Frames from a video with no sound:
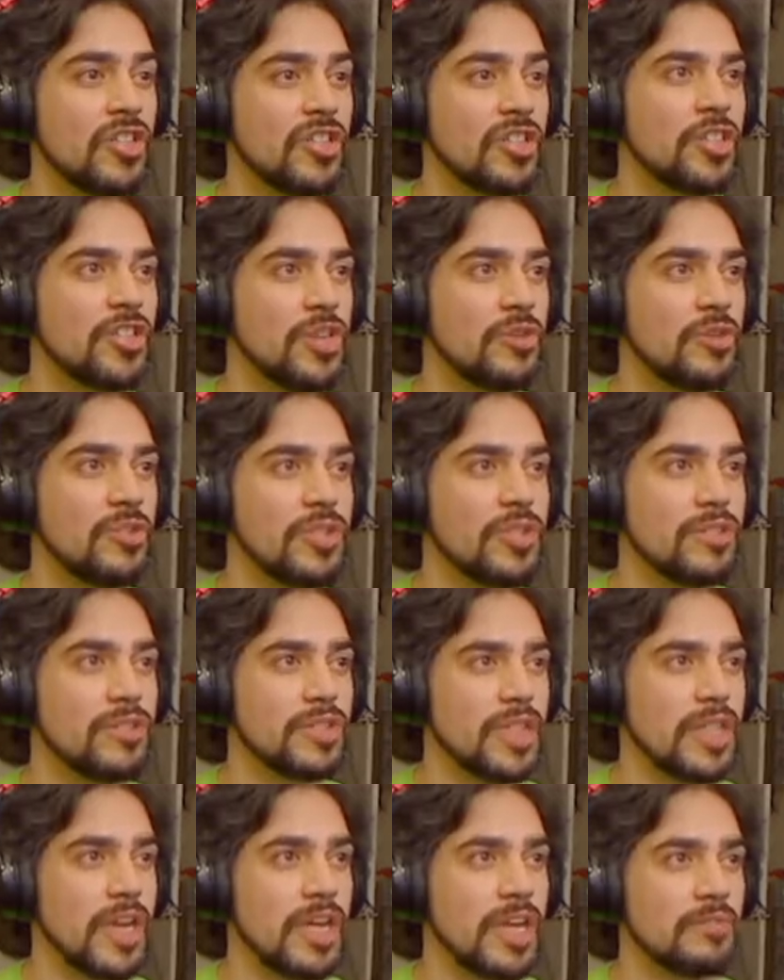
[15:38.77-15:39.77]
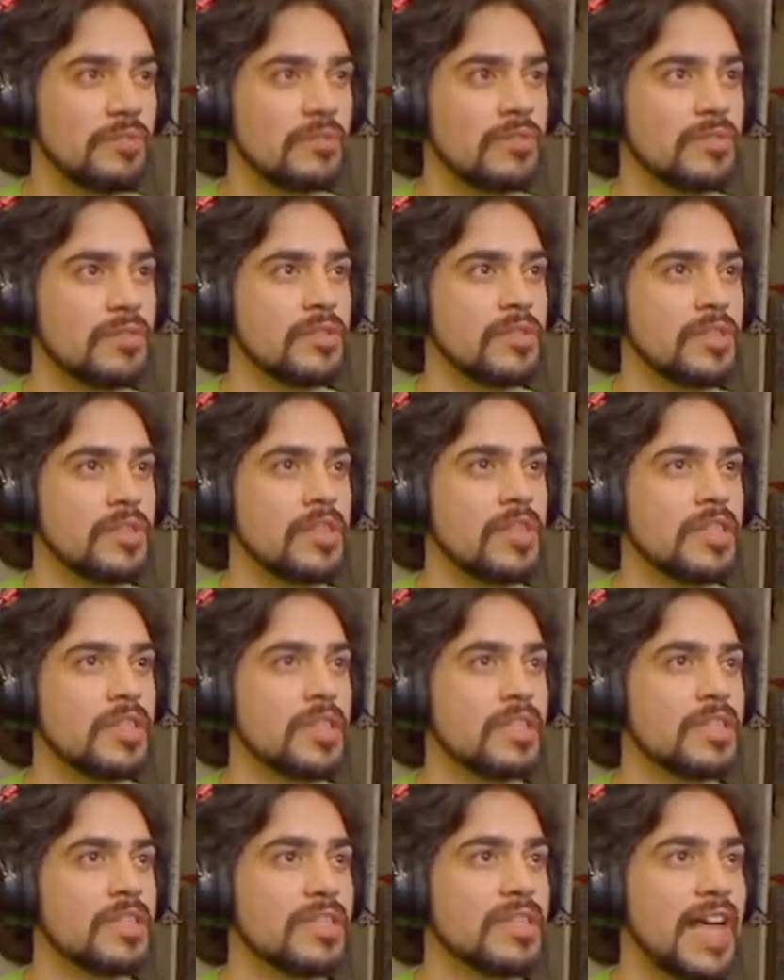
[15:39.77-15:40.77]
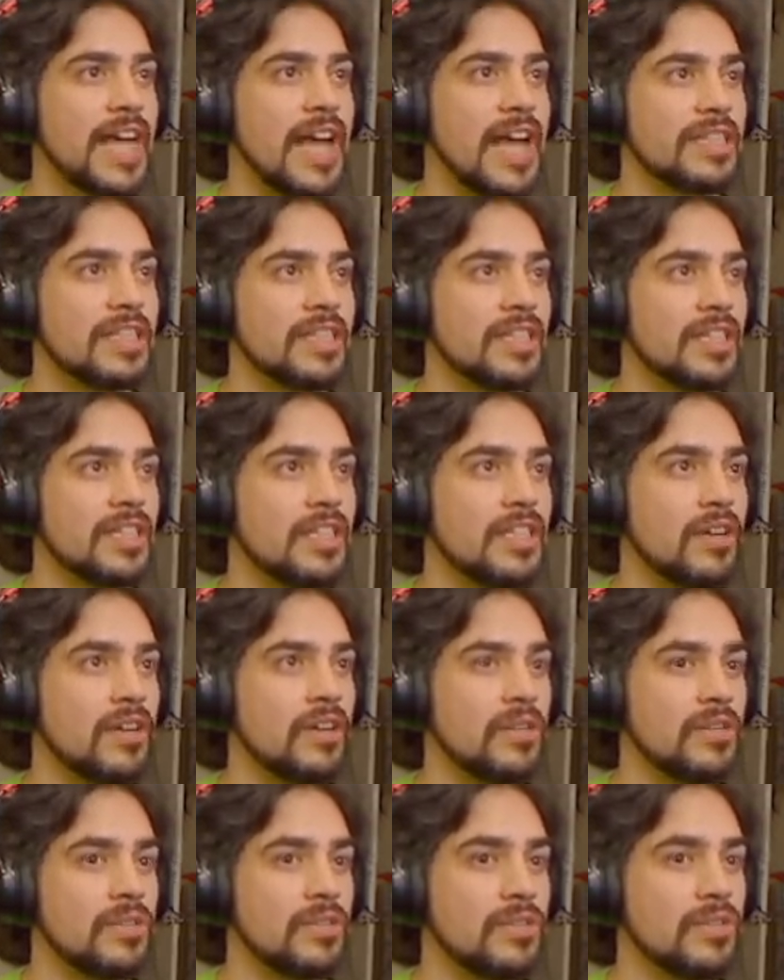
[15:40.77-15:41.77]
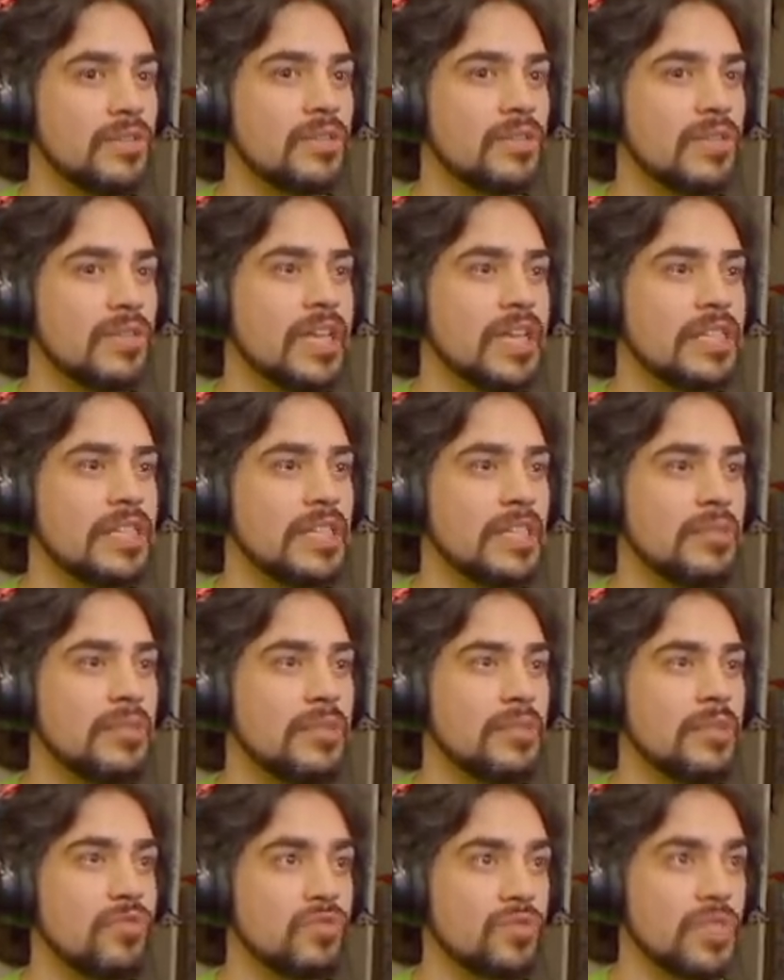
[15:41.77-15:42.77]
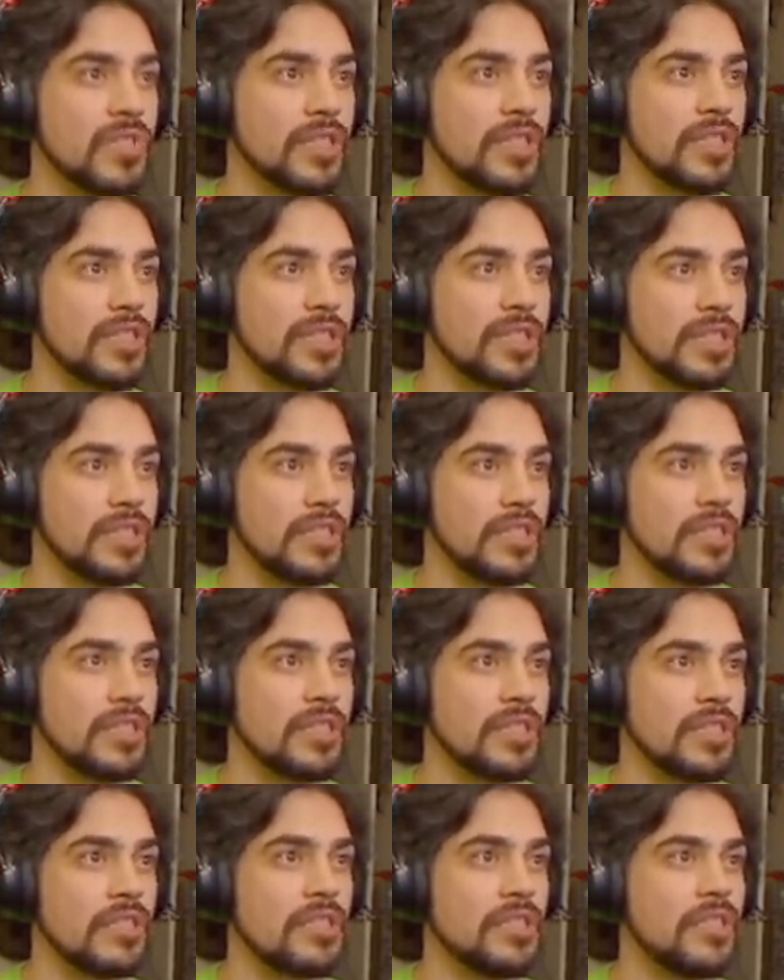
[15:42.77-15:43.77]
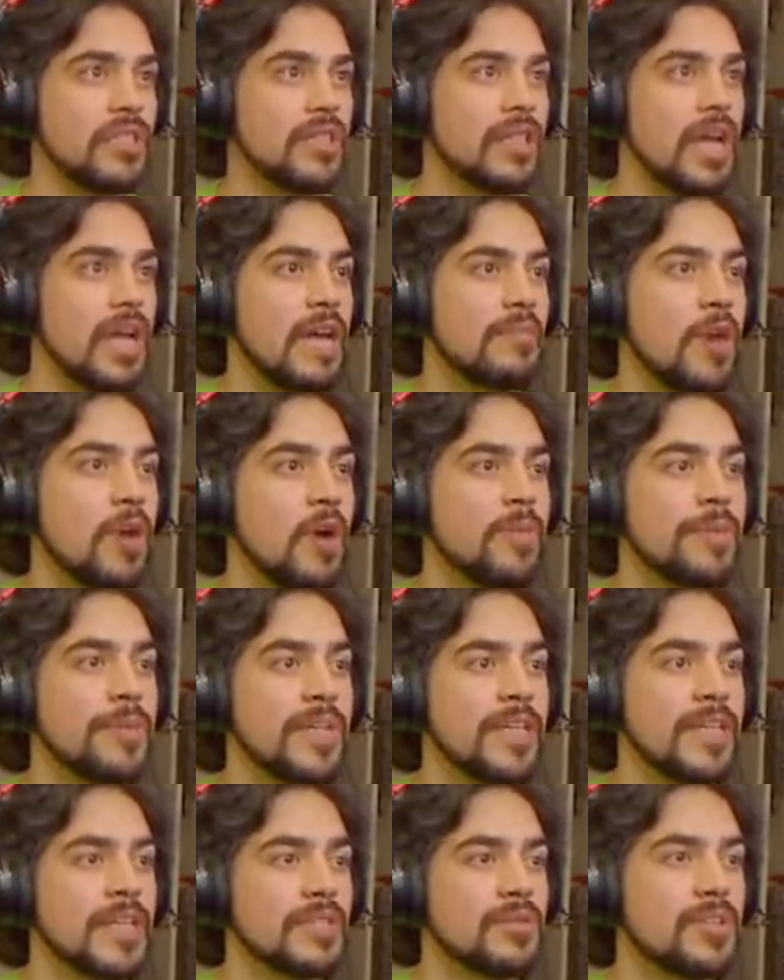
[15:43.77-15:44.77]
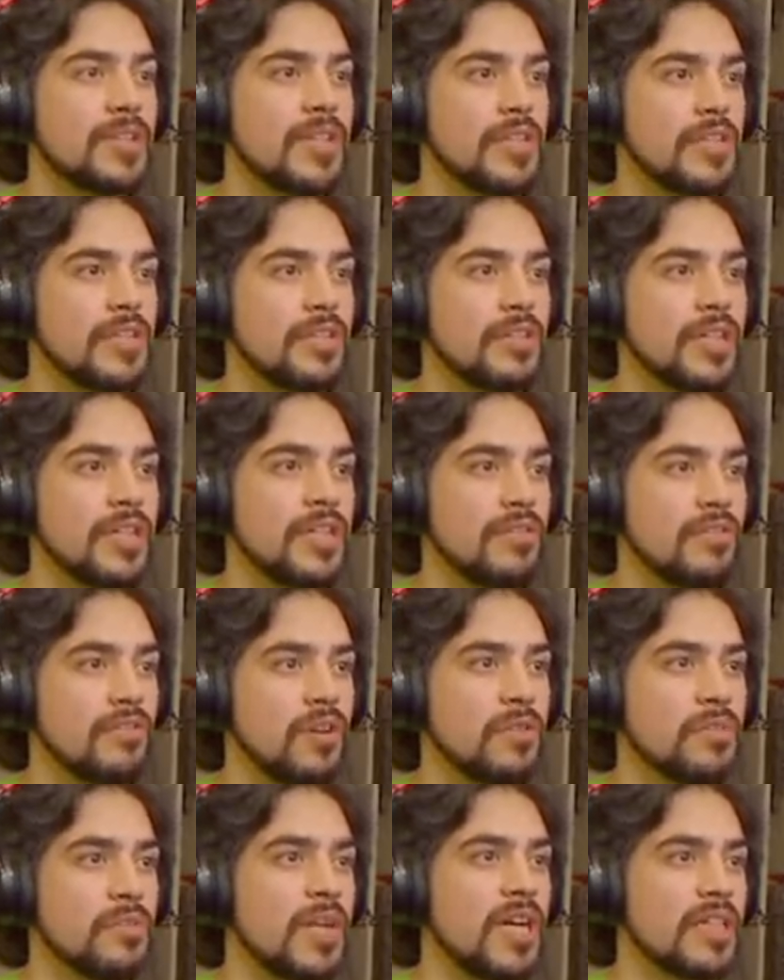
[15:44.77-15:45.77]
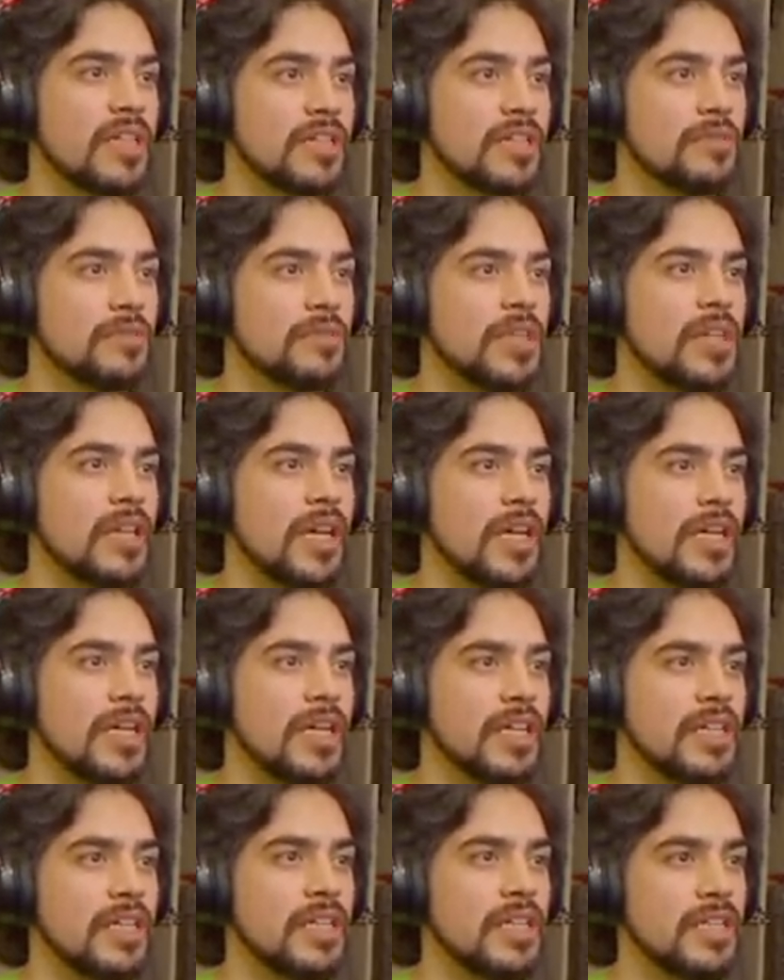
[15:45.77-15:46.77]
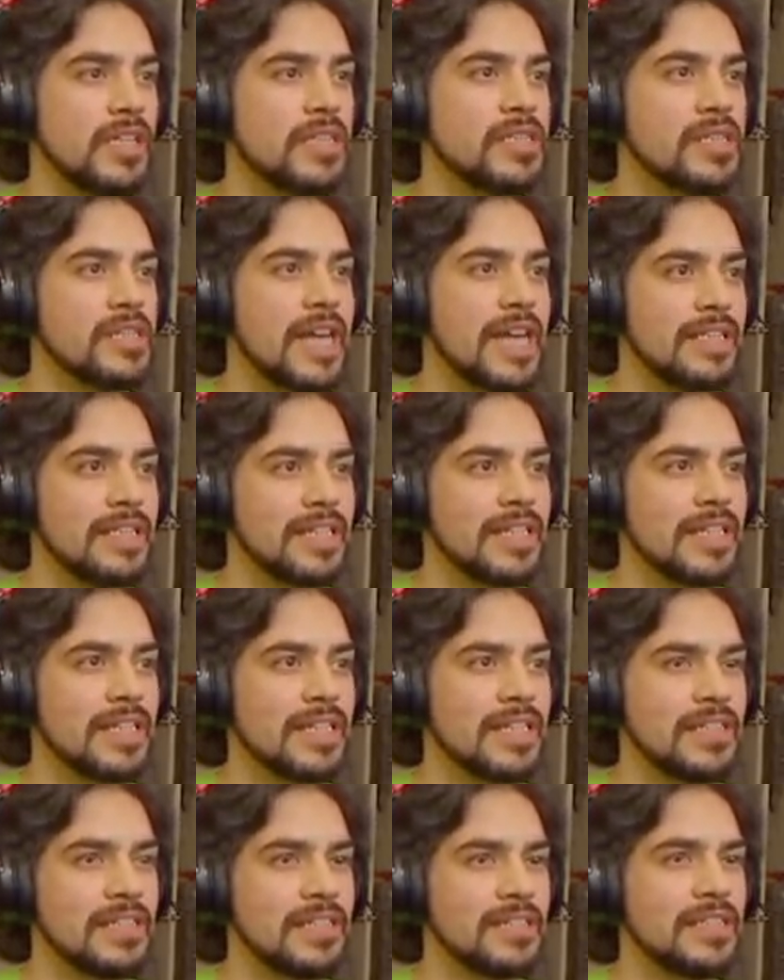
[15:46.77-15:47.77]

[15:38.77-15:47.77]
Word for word: JoJo's game because that's gonna go that's gonna be really good I'm hoping that's what they're doing in Roblox I hope they're like testing